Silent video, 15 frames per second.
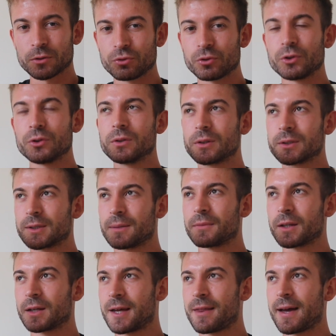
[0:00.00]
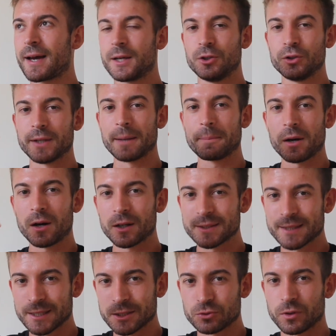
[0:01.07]
through something like that, and you get past
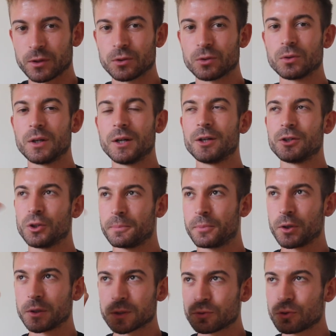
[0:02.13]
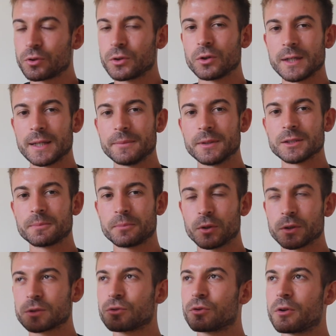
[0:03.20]
that struggle, you push through your limits,
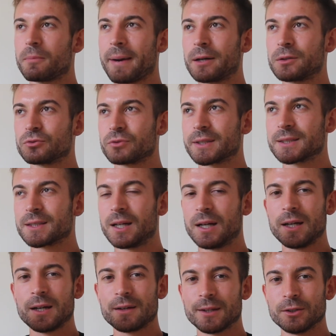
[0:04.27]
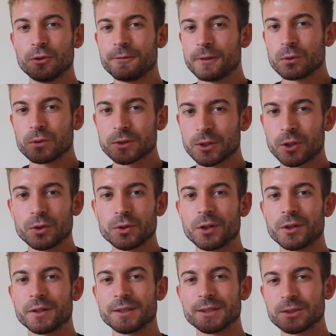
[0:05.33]
push through the boundaries, then you feel so
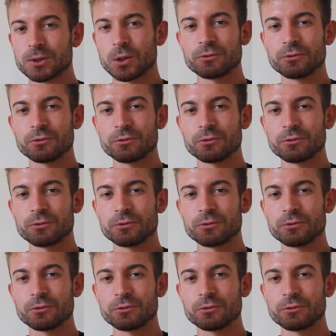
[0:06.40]
good and it's so